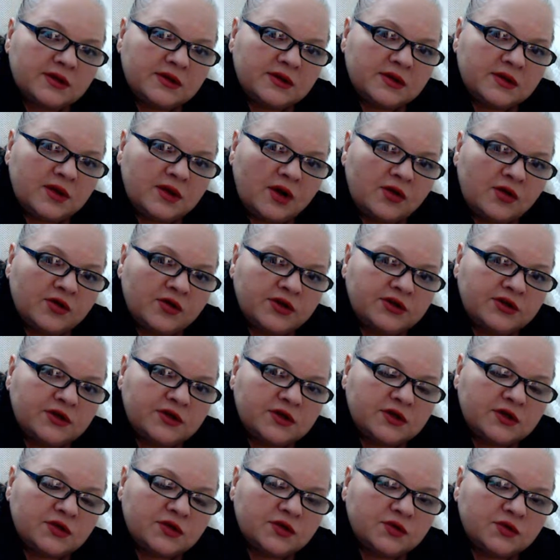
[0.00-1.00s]
already
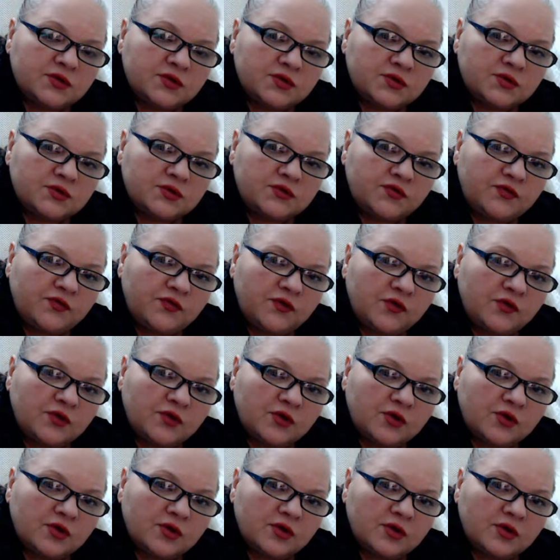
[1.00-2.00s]
queued
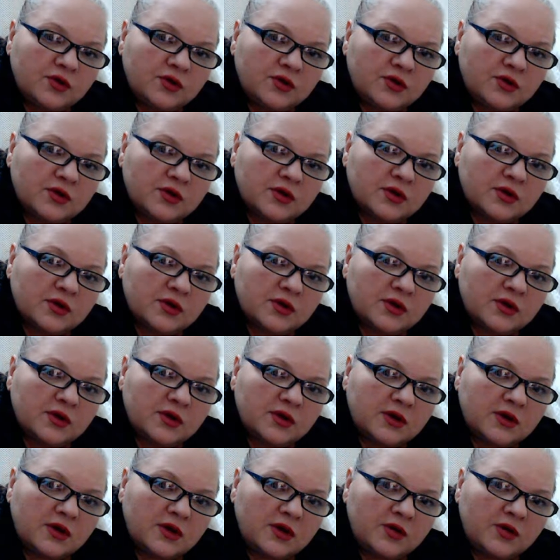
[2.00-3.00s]
for
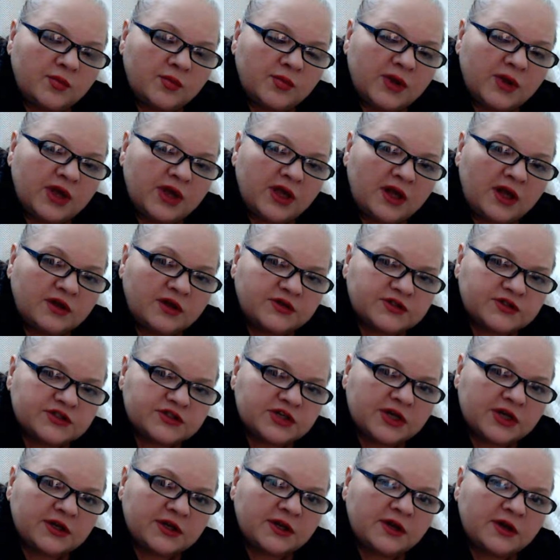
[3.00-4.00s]
on my health
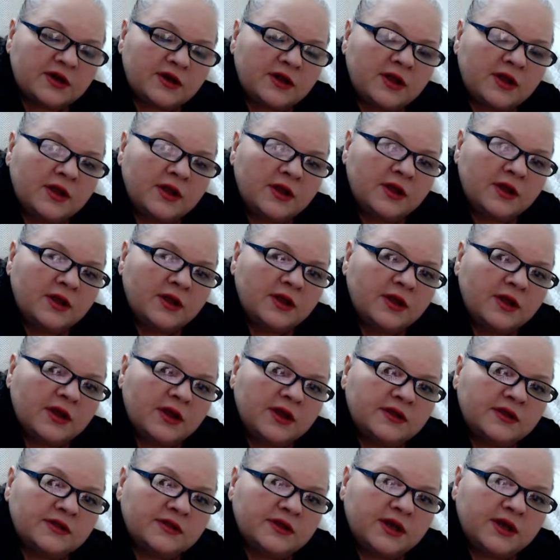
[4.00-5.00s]
channel,
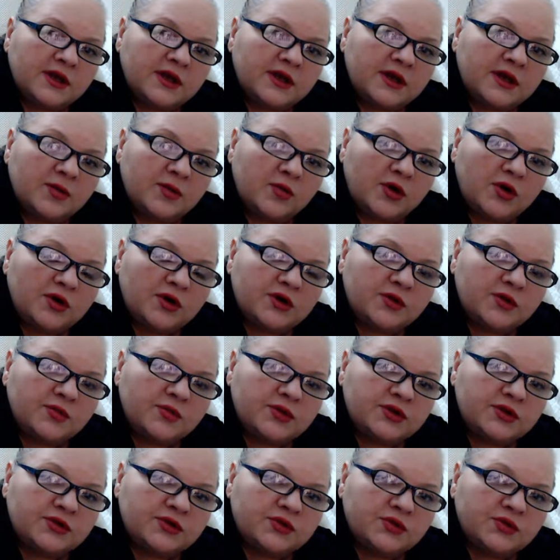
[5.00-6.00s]
and then I'm gonna
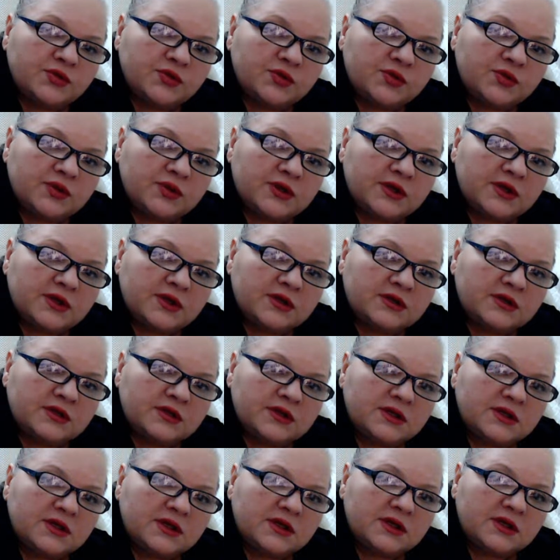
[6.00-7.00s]
be doing
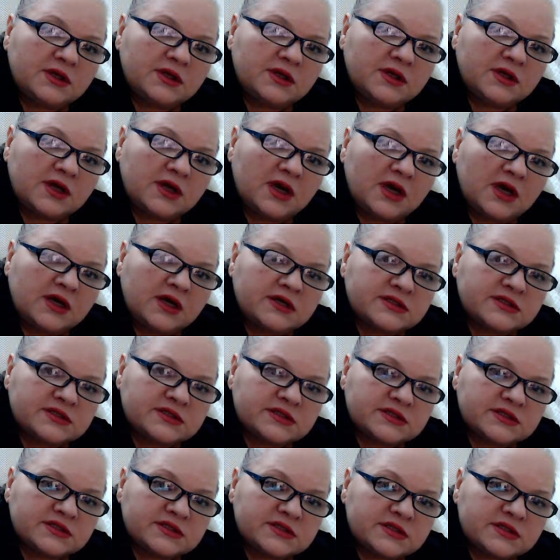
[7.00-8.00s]
the
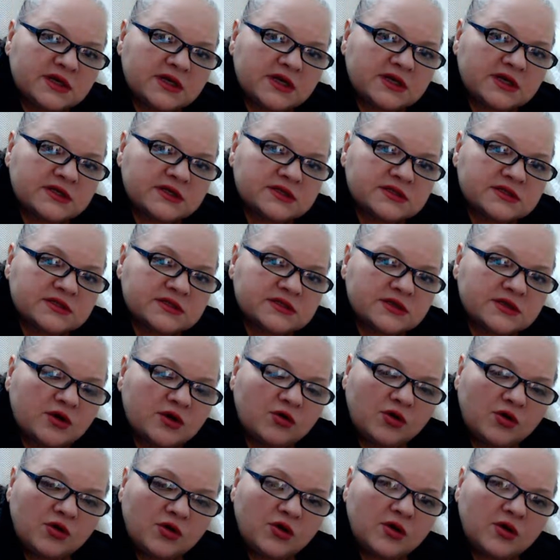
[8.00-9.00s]
exercise,
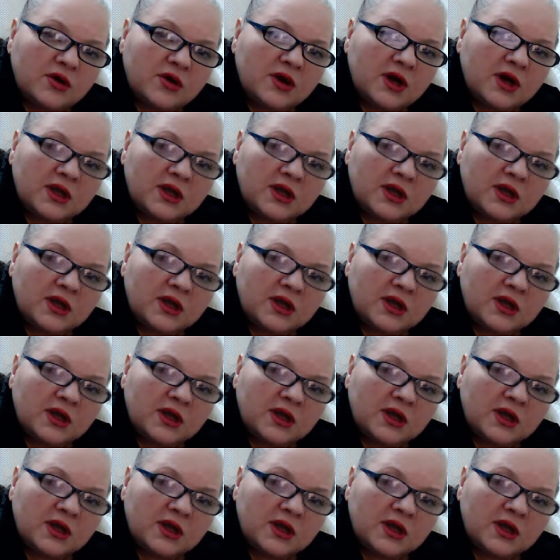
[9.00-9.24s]
or I